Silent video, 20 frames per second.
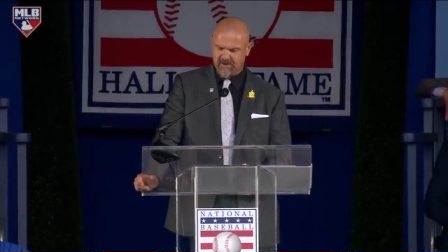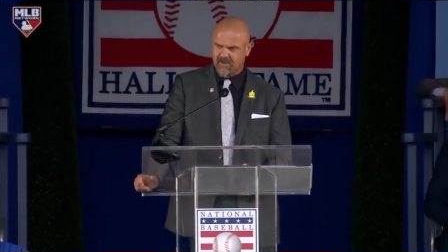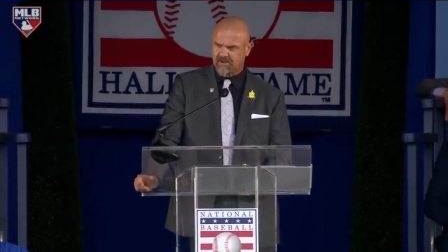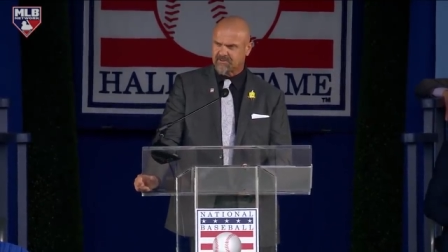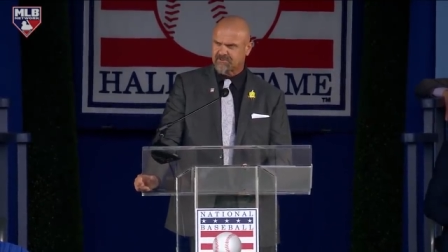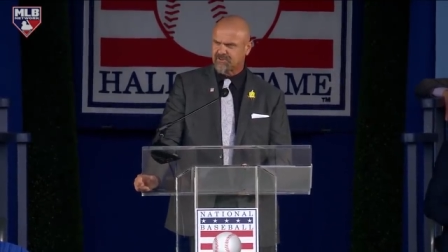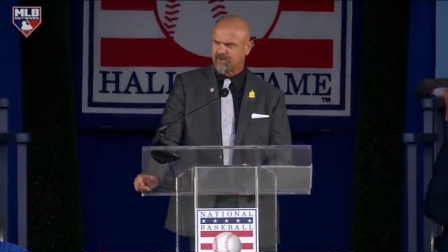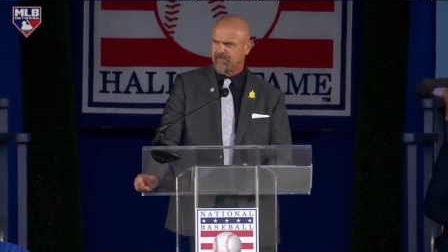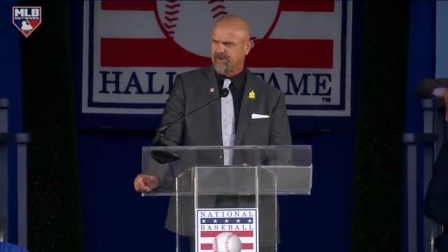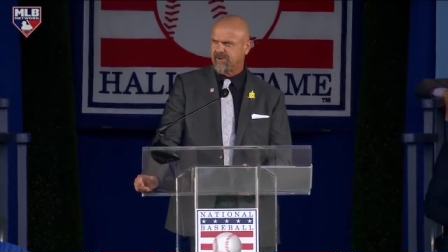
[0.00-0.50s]

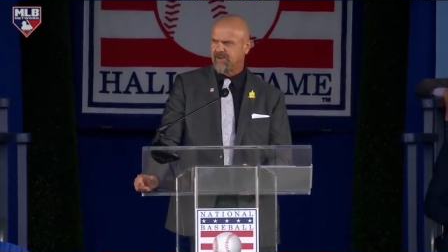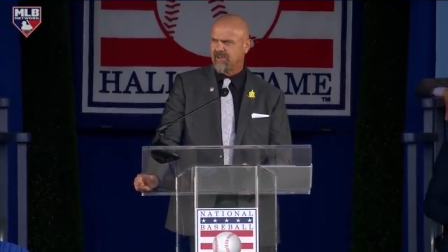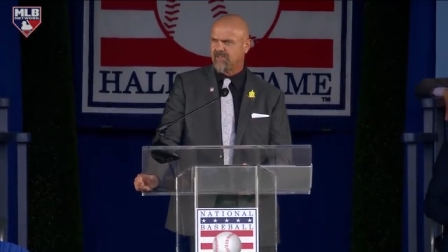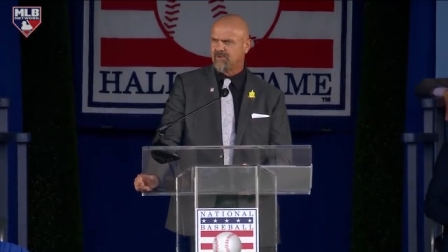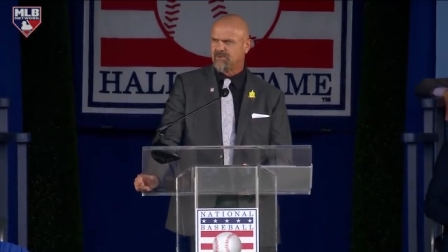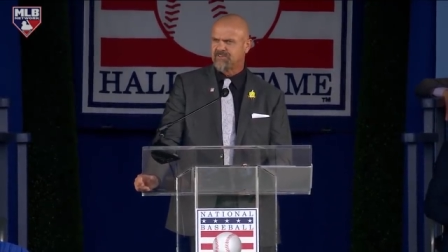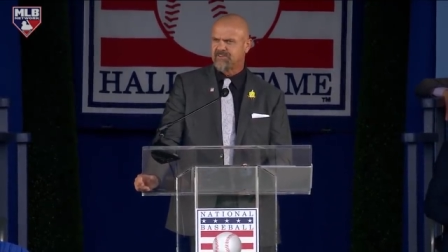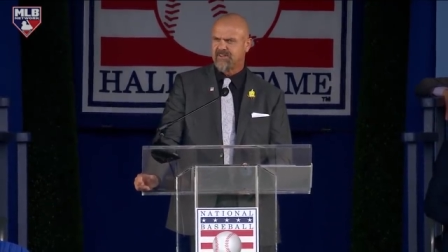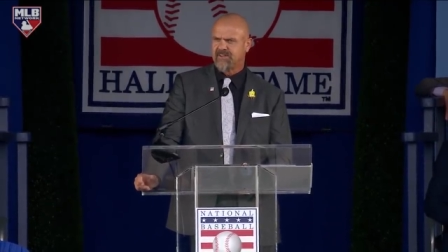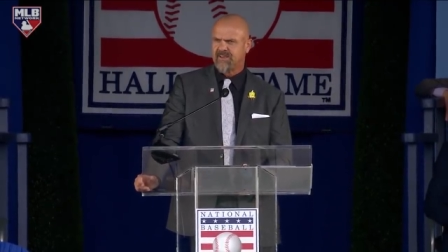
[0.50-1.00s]
and so many
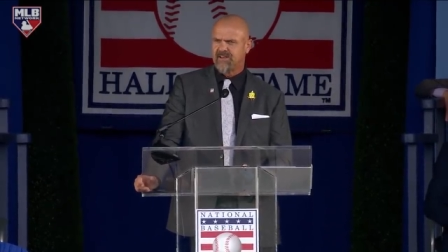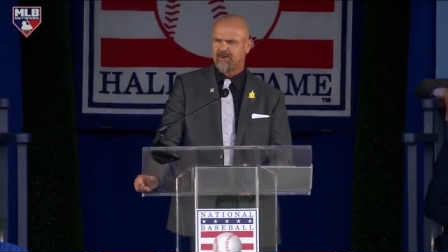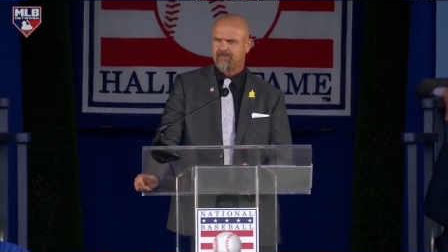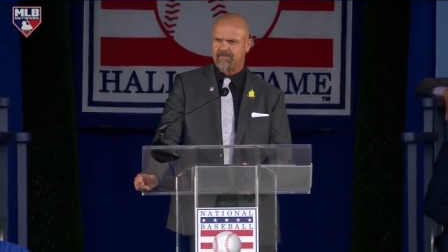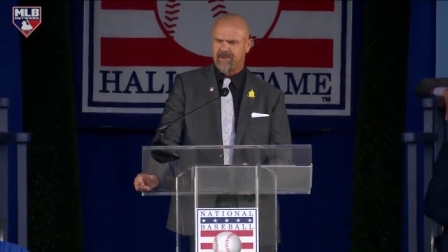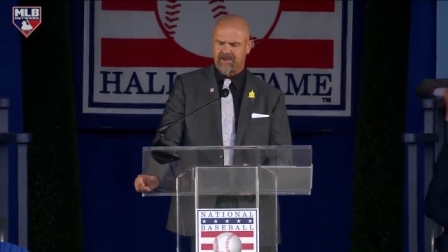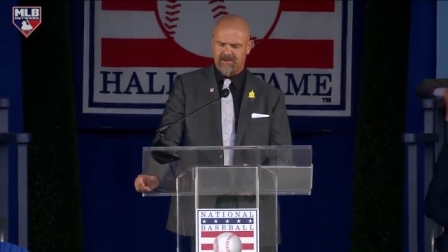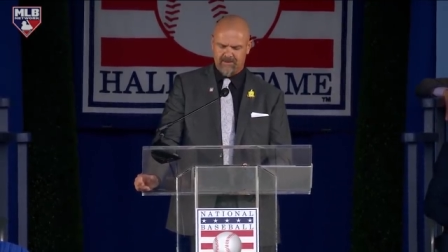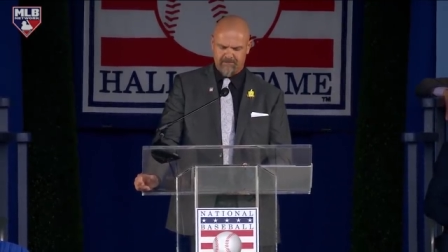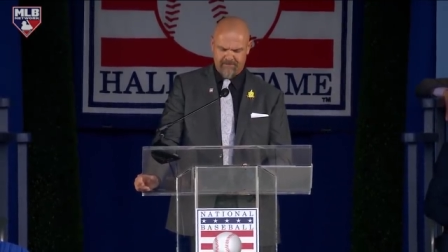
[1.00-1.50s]
others that had a
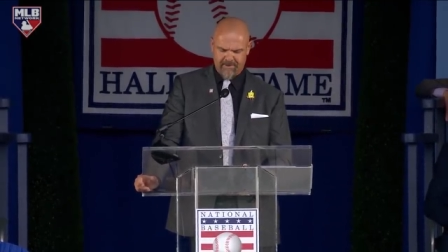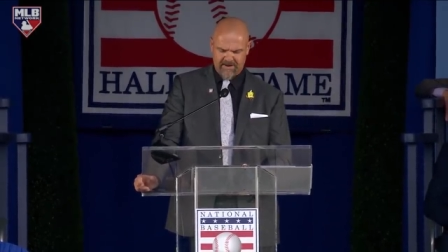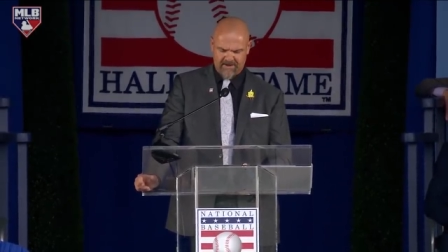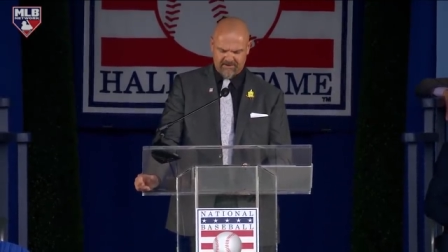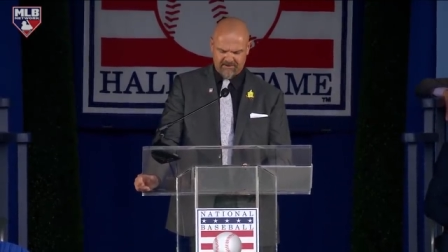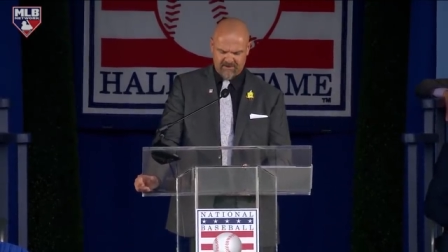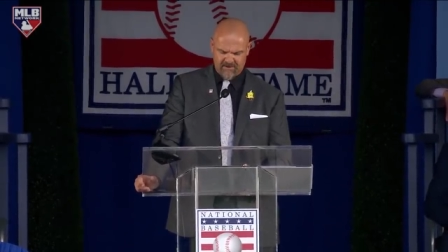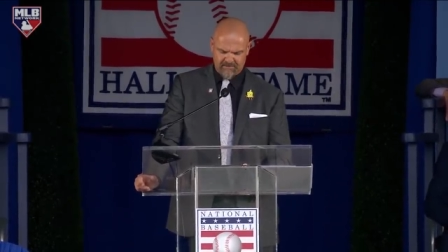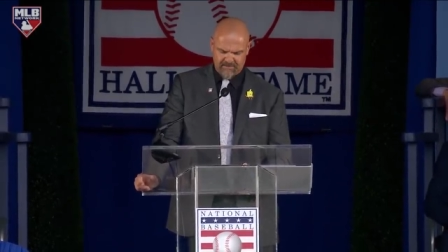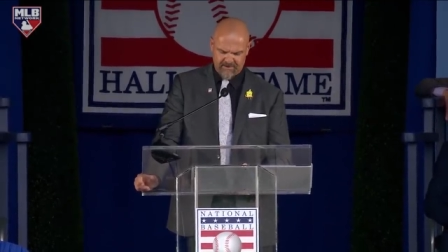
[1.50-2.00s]
big
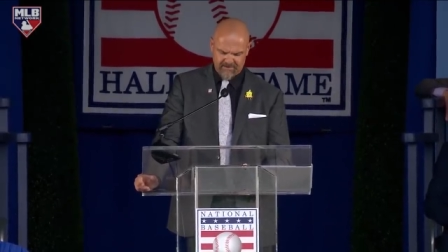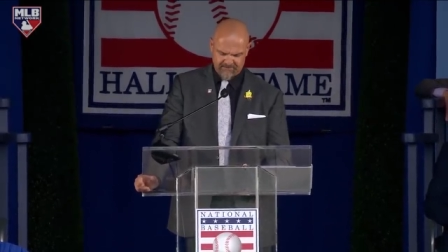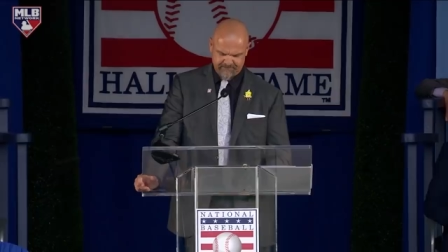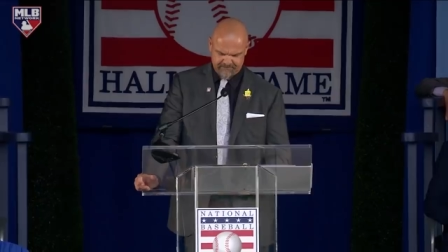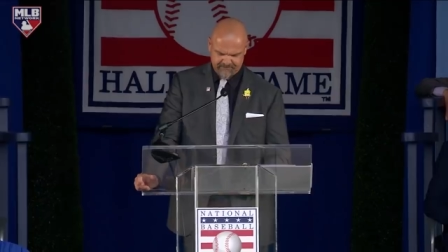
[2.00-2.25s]
impact on me.